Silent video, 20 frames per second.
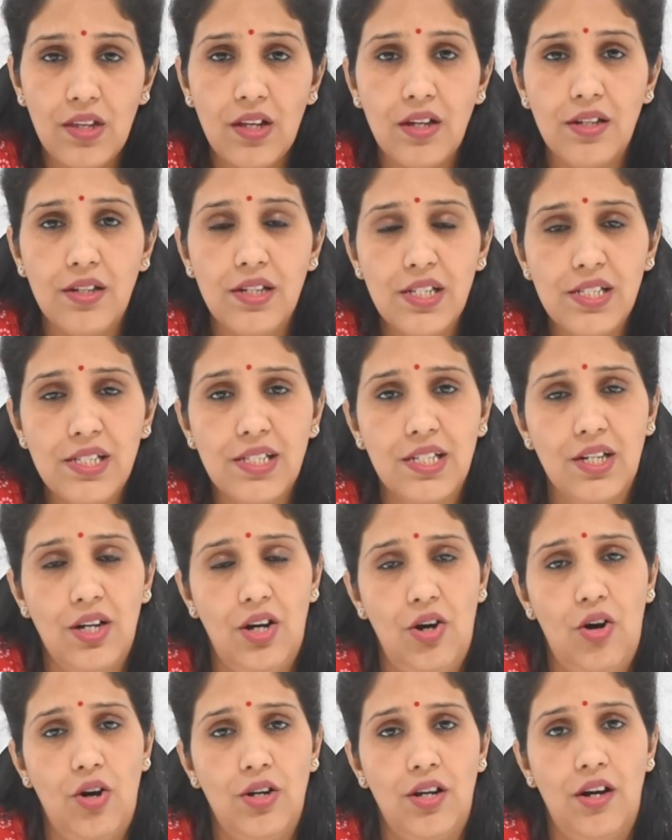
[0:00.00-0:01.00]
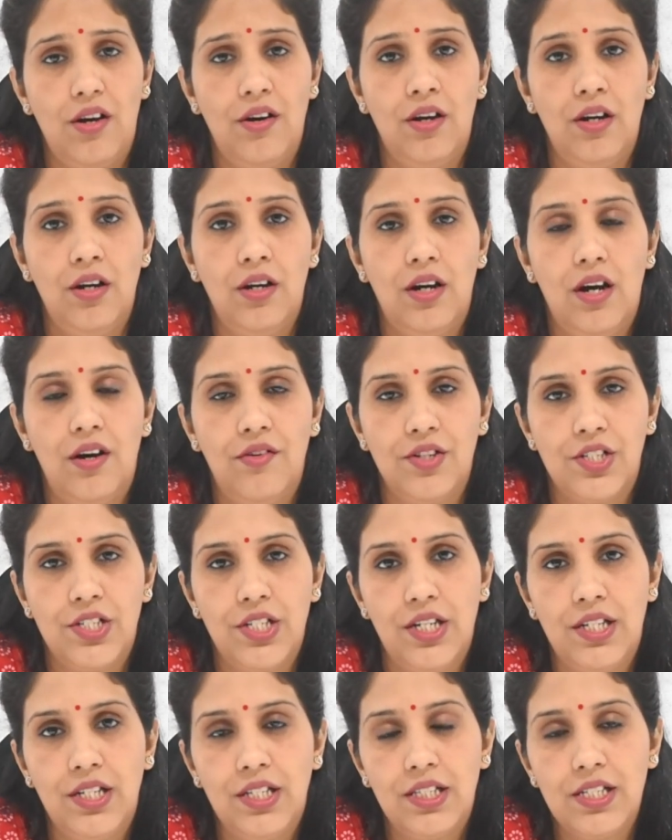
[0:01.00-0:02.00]
risk, or
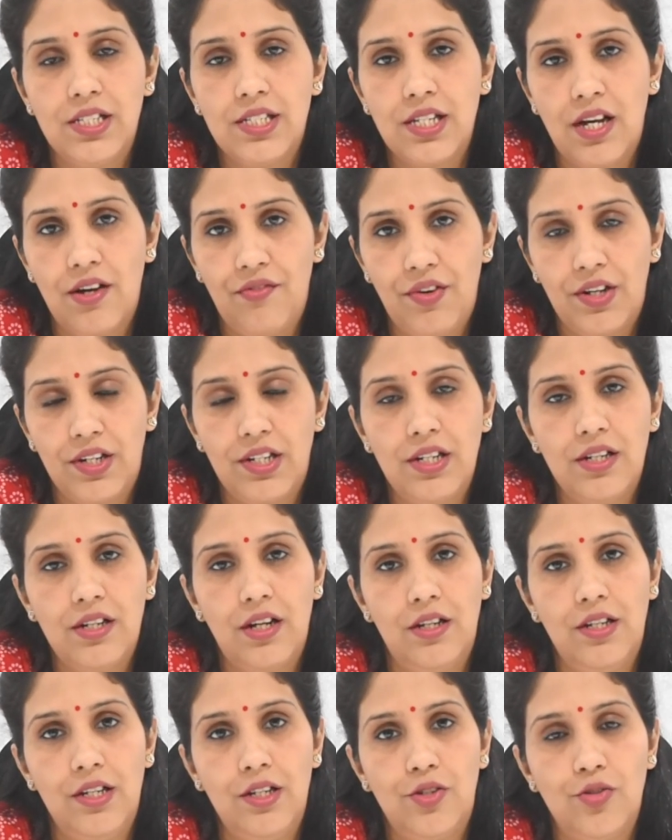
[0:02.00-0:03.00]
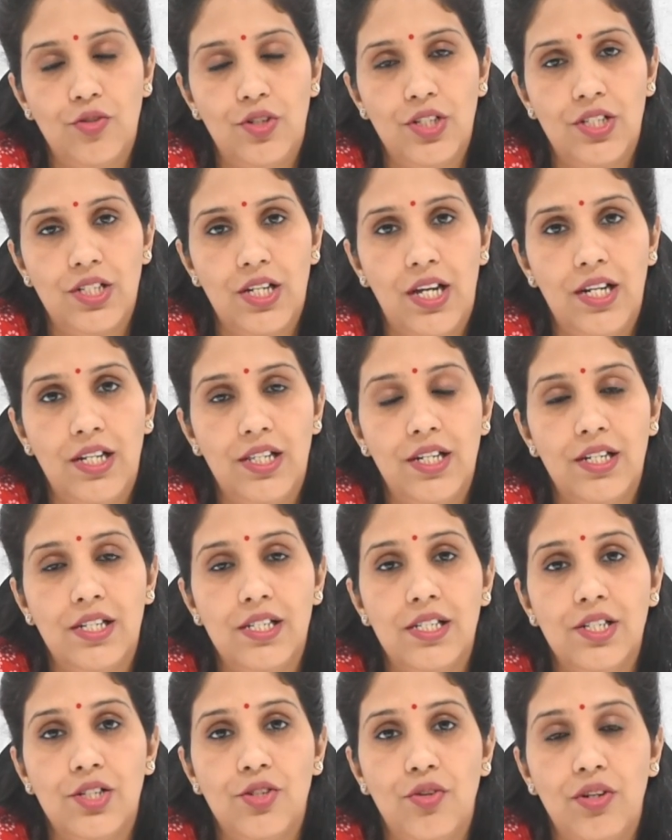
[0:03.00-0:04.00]
sharing this affected allele to the child, there
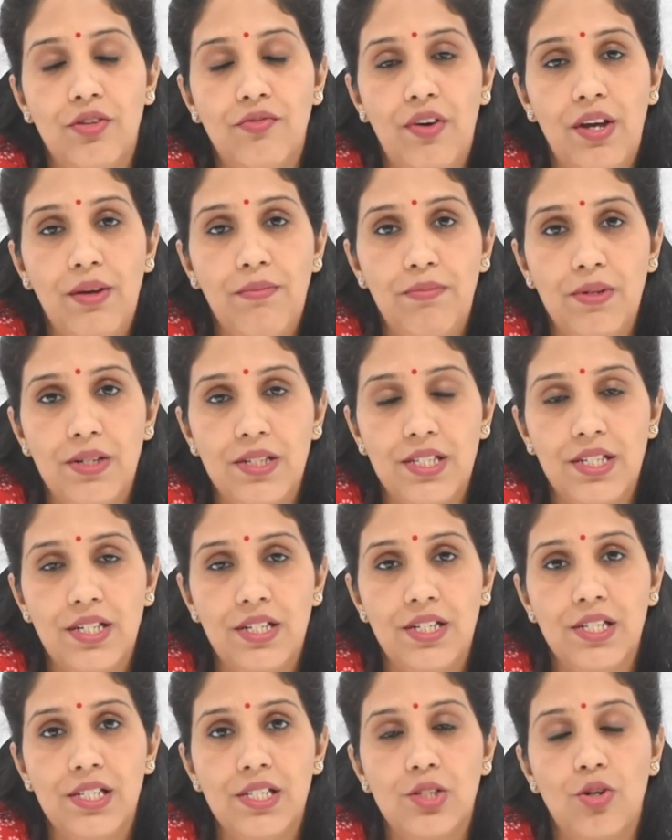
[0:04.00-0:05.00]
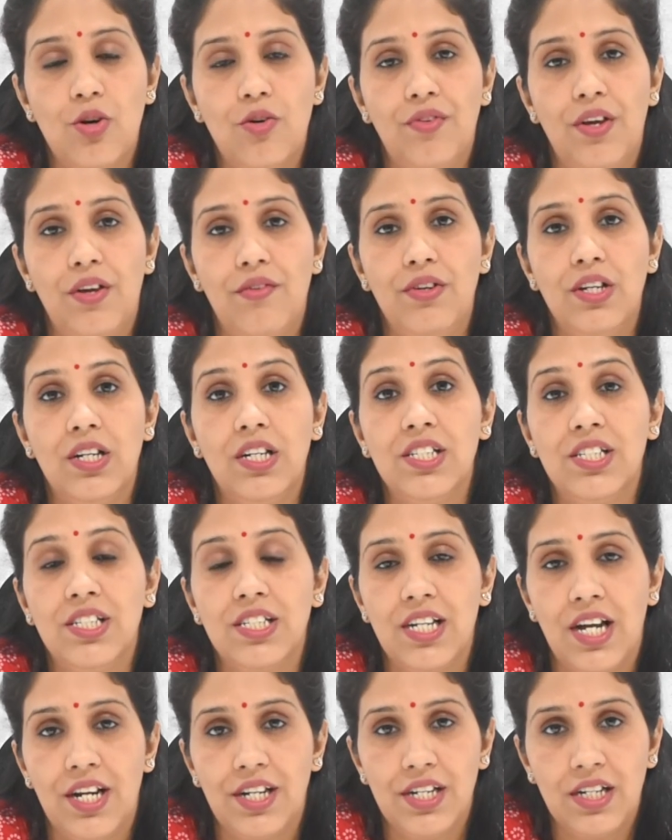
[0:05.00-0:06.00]
is a 25% risk of having a
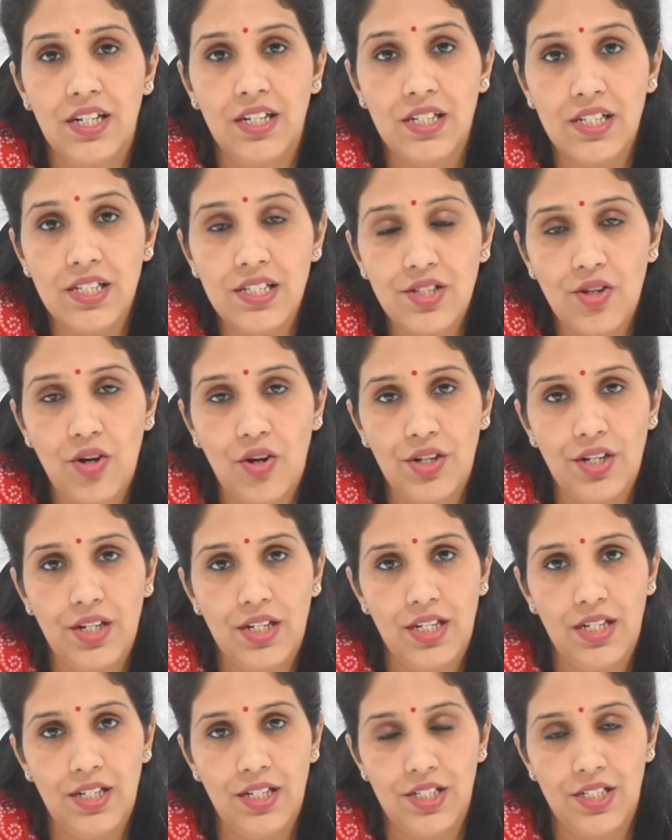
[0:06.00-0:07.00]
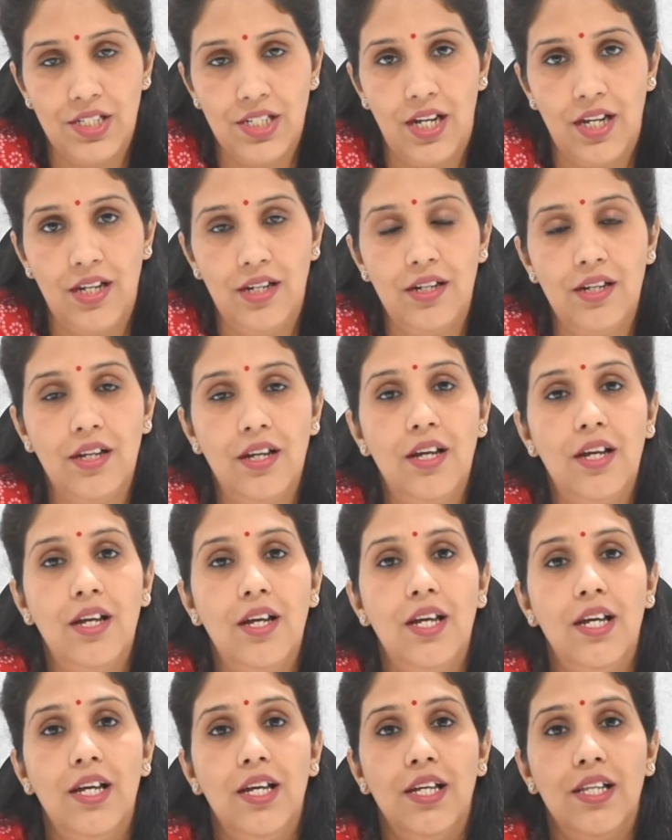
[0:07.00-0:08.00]
genetic disorder in a child.
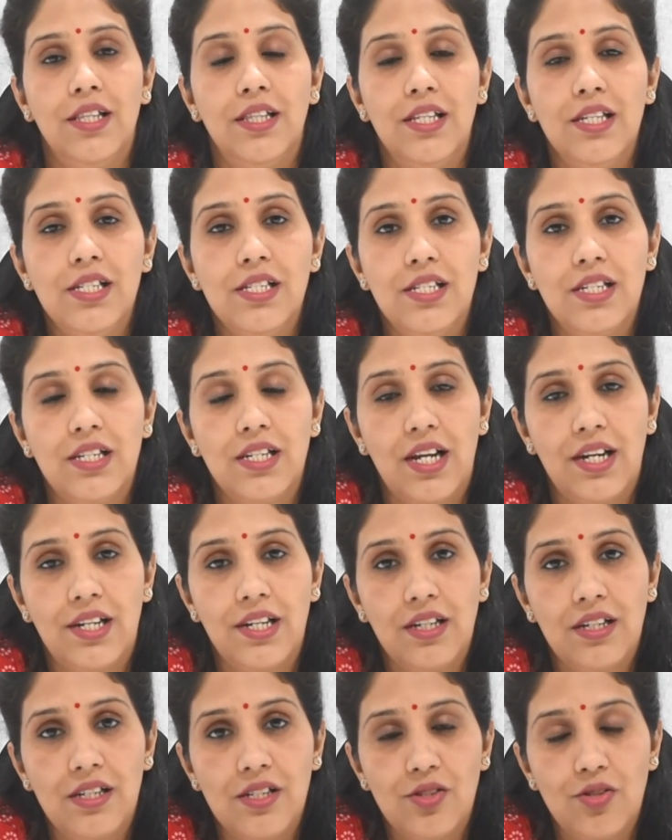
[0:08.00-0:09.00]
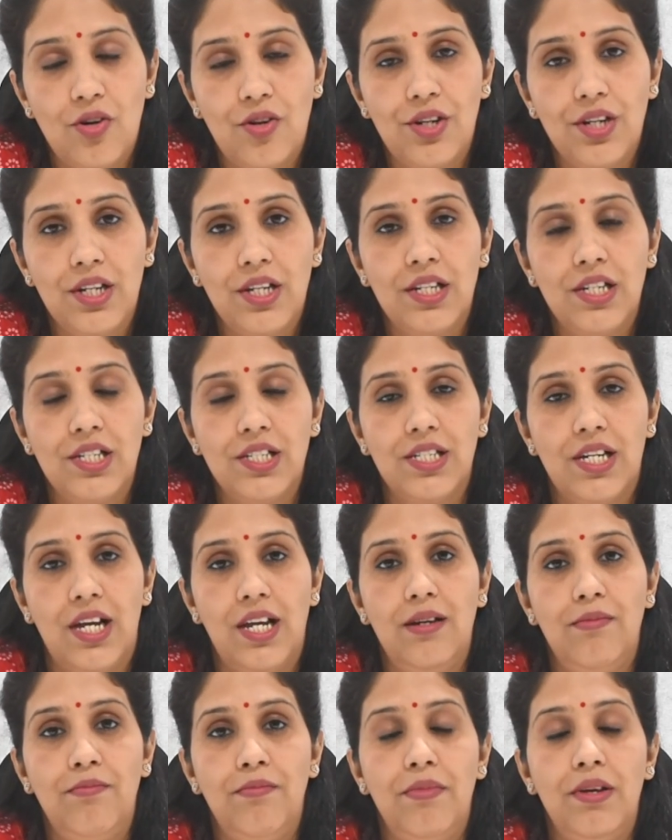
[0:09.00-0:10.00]
This genetic disorder in a
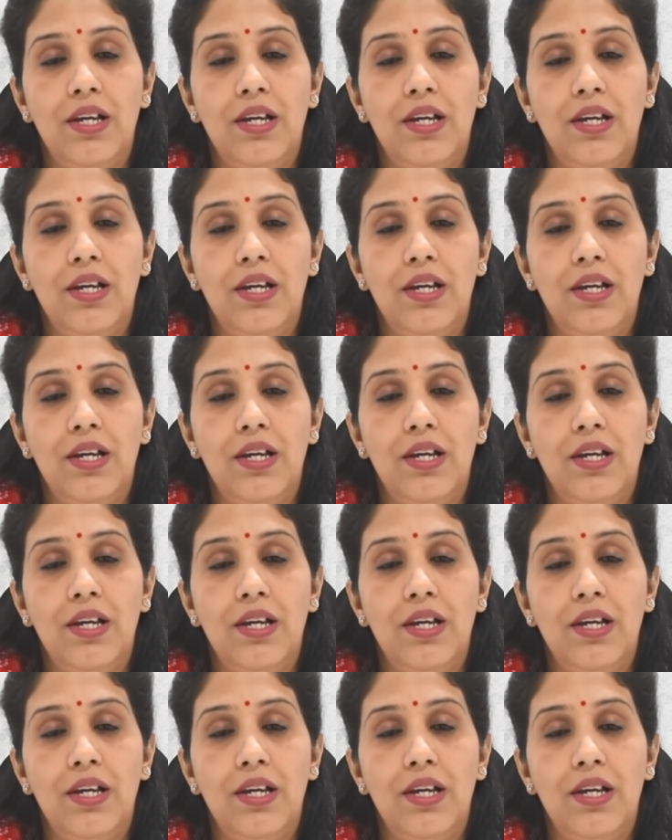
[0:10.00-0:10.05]
child